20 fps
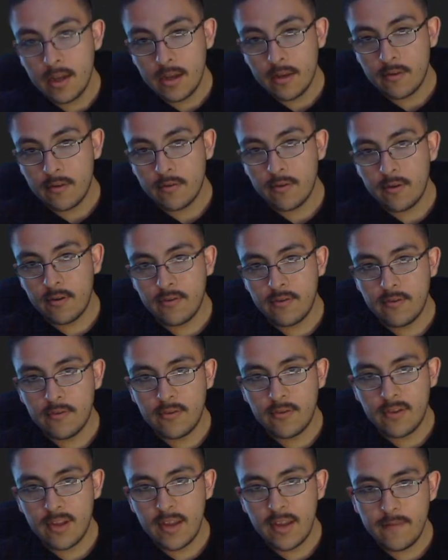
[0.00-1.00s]
So let's do
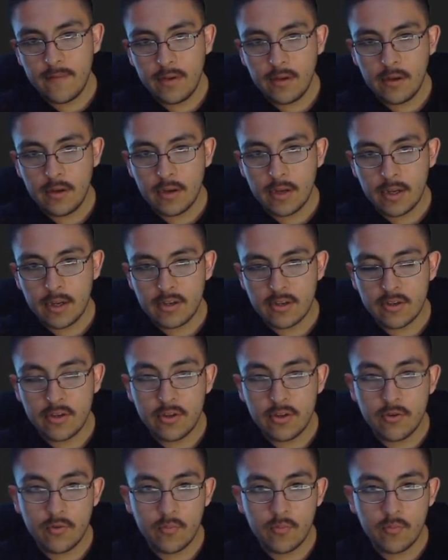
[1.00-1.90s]
7 and 2,